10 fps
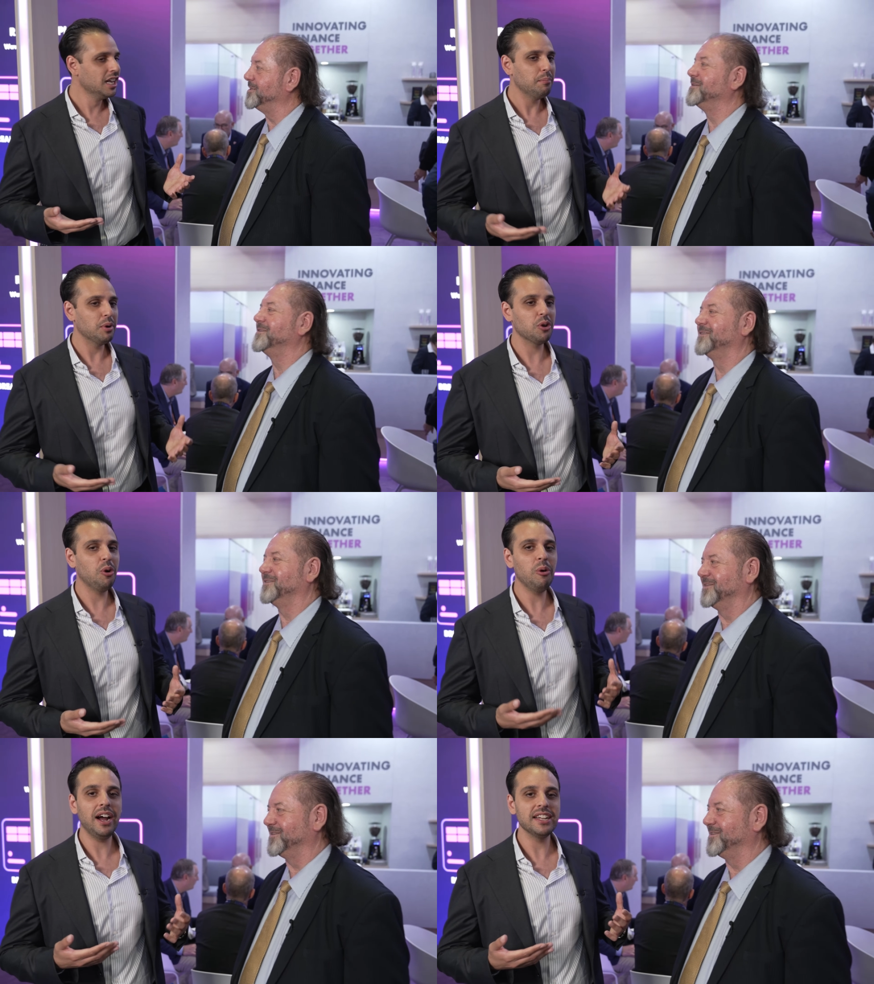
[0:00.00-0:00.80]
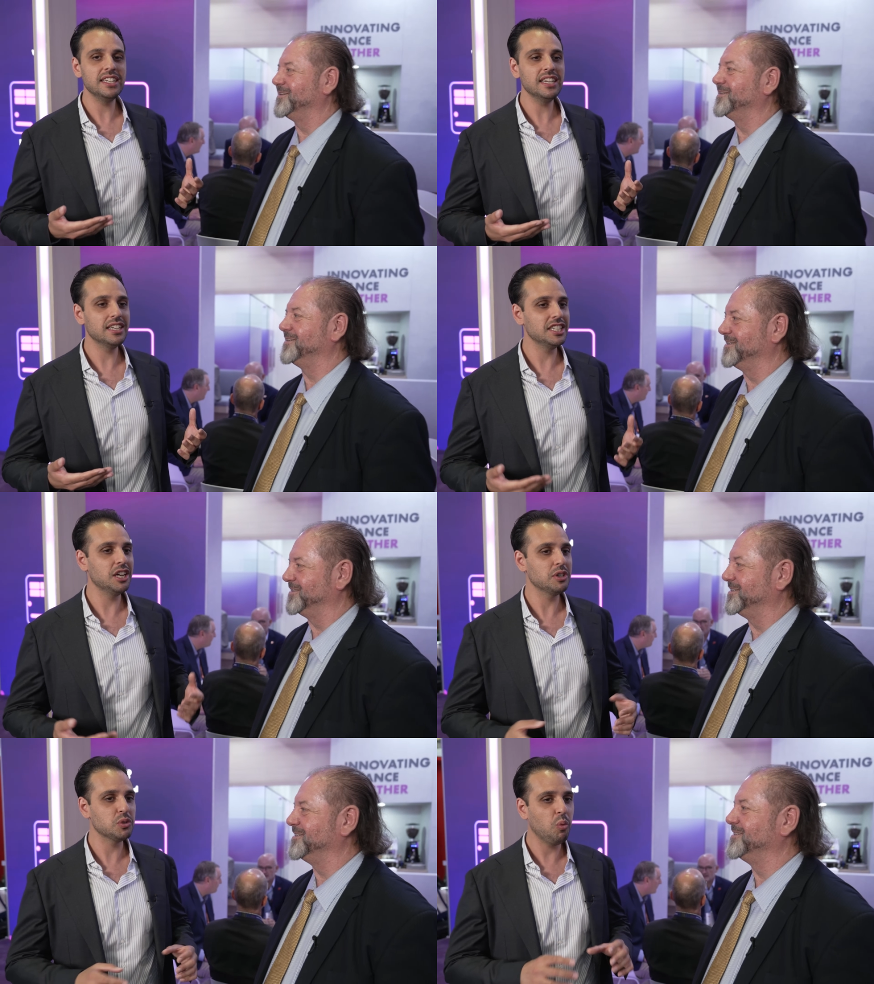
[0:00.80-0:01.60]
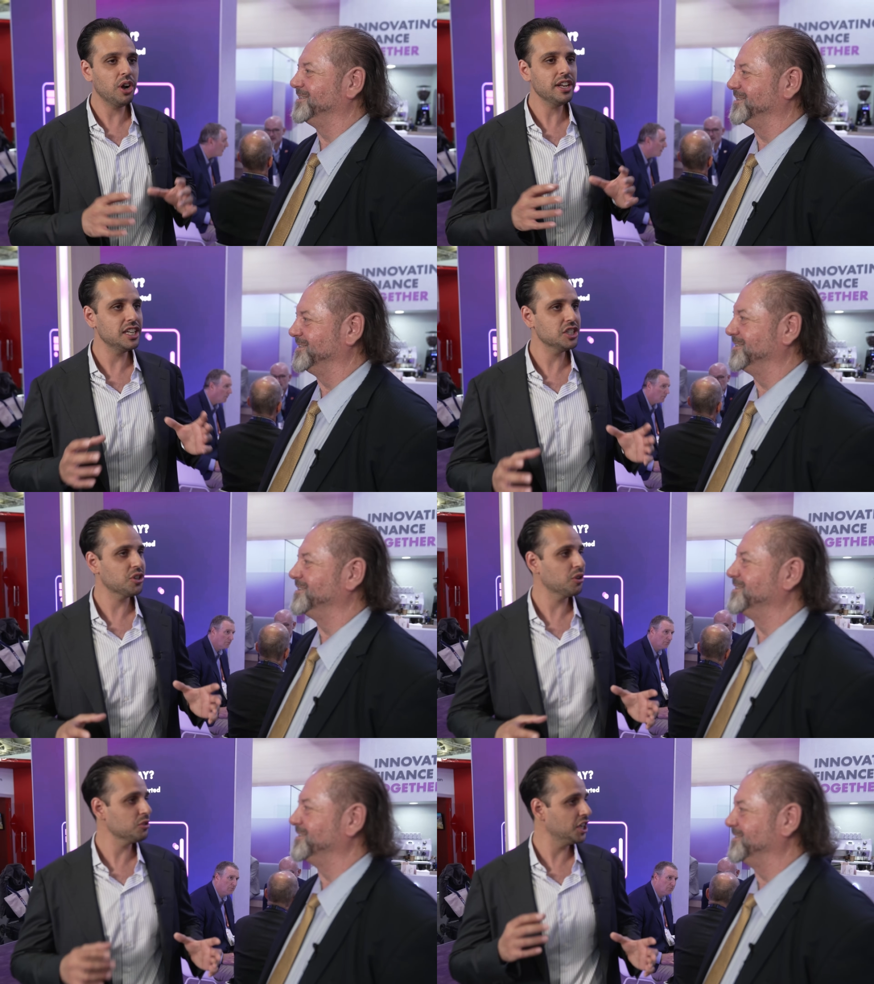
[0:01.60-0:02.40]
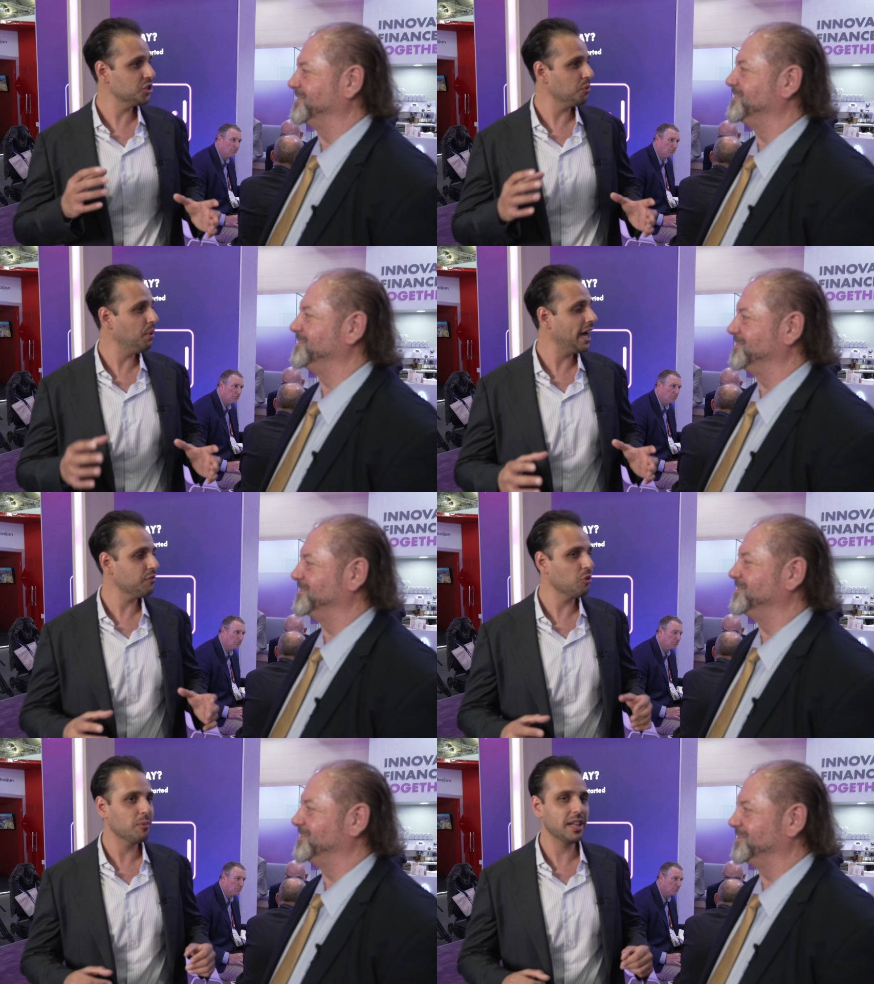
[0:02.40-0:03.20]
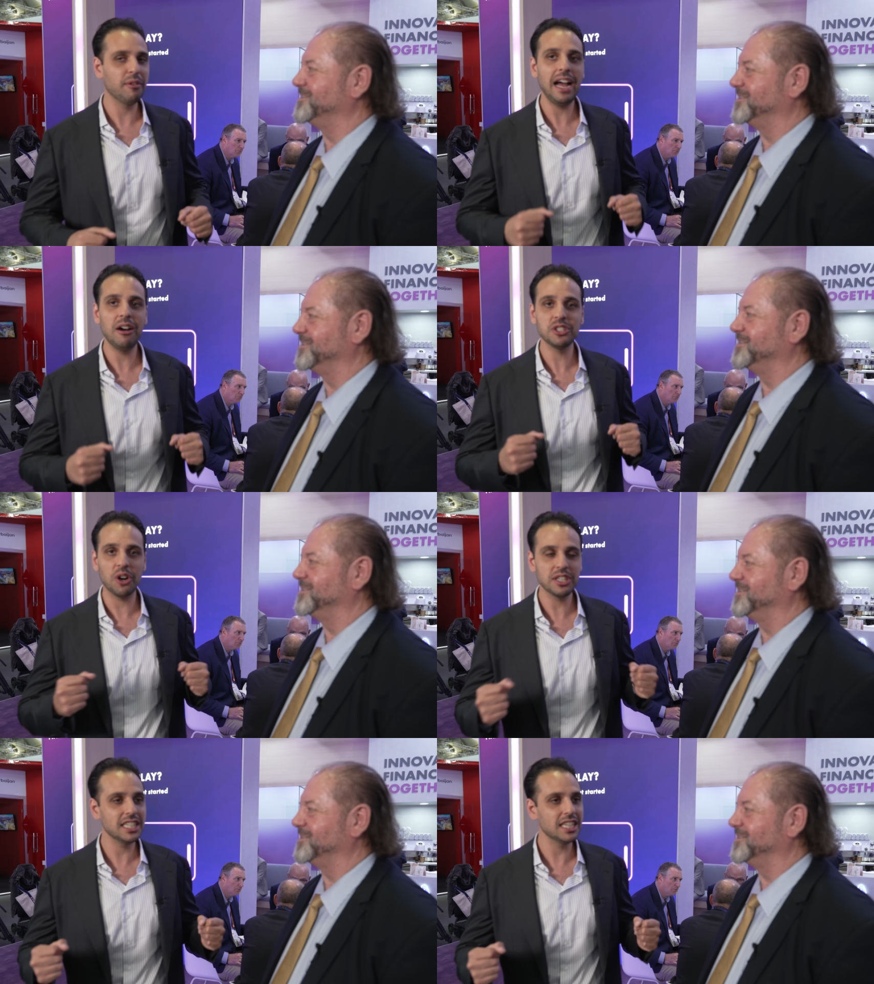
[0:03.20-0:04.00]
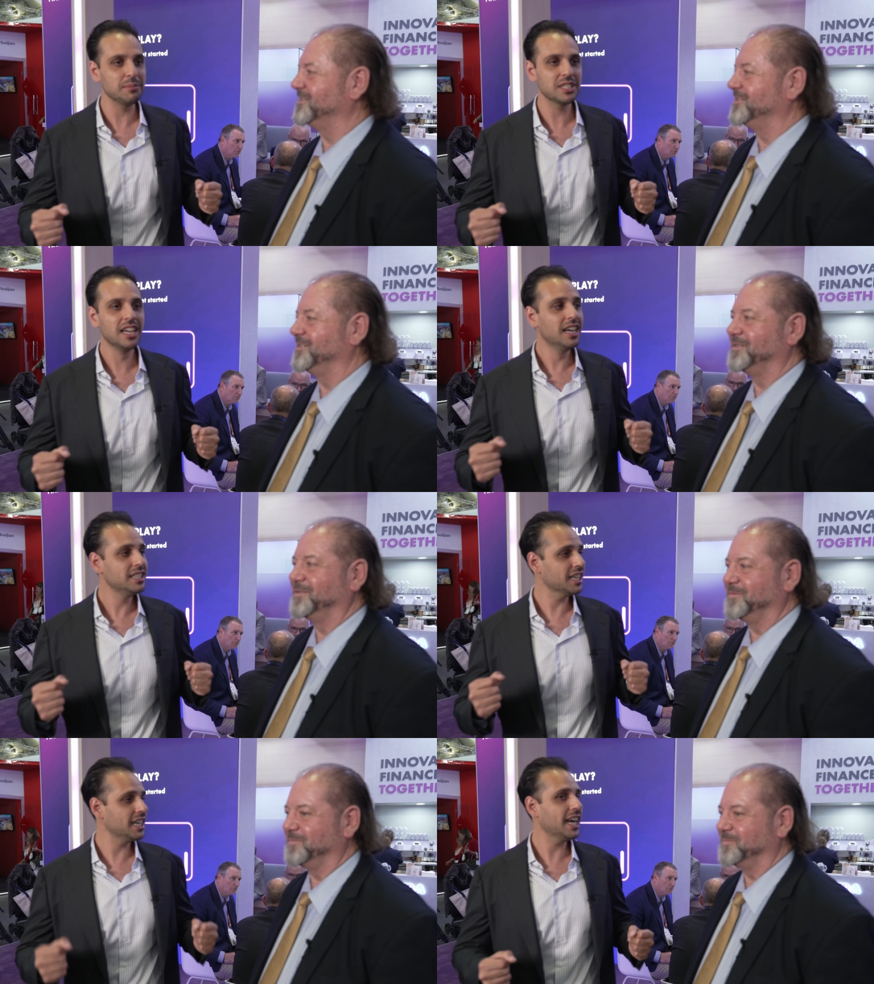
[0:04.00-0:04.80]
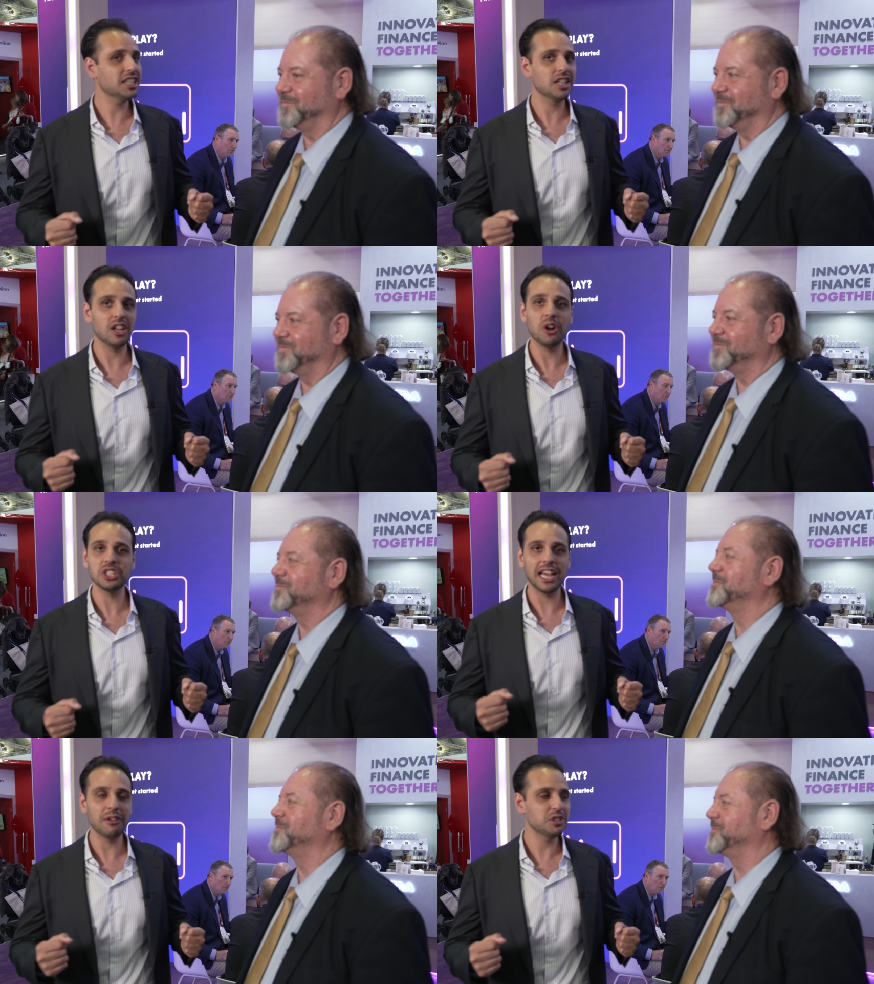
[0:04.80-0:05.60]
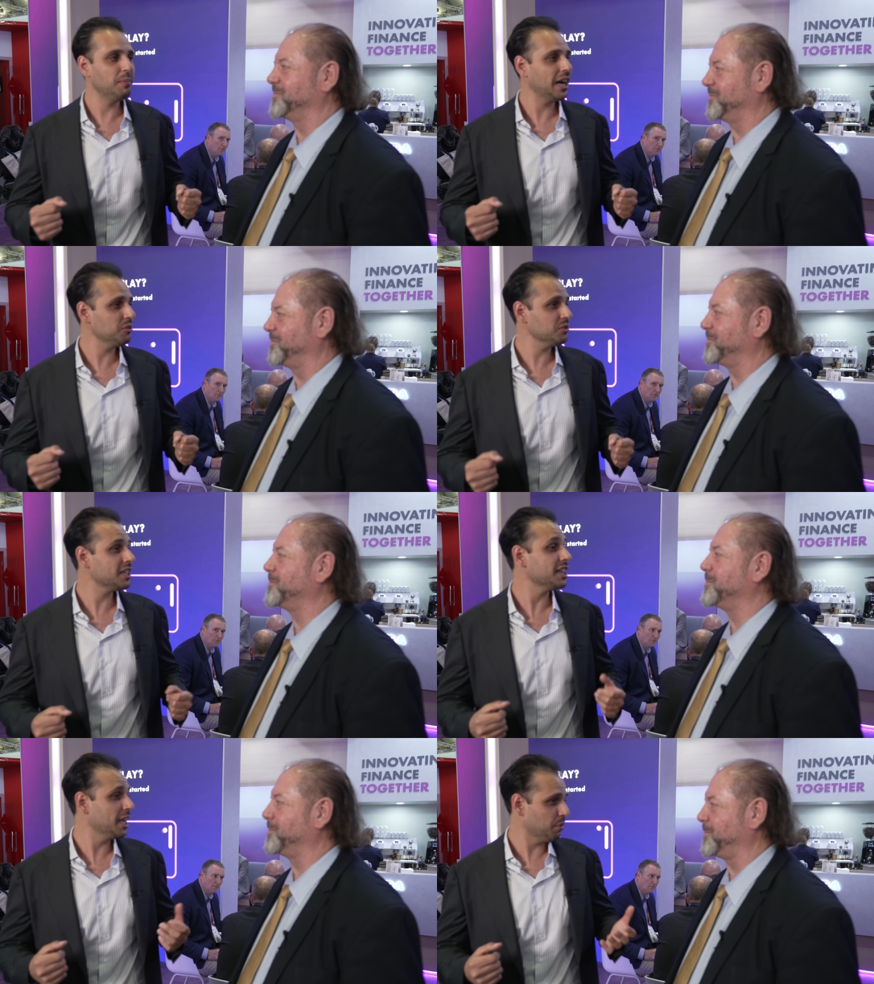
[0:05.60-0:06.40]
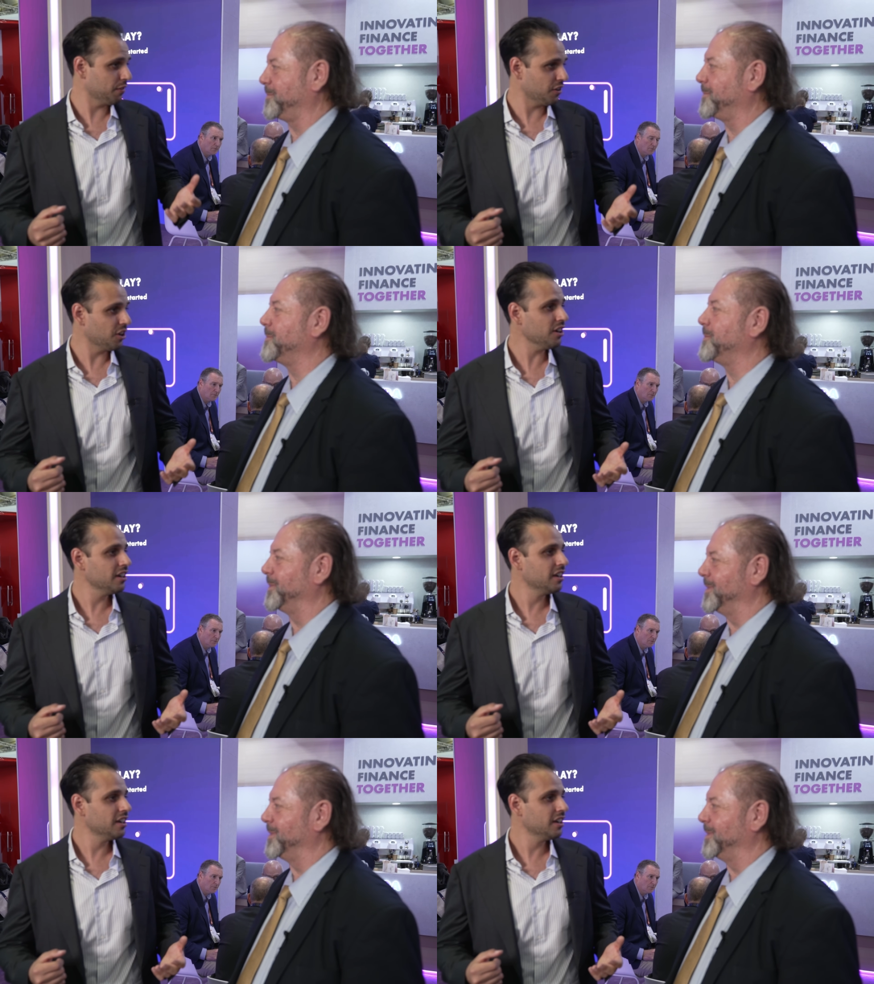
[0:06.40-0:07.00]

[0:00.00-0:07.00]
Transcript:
Speaker 1: But the whole idea is, you know, it's one internal central platform that allows our teams to connect to the large language models that they prefer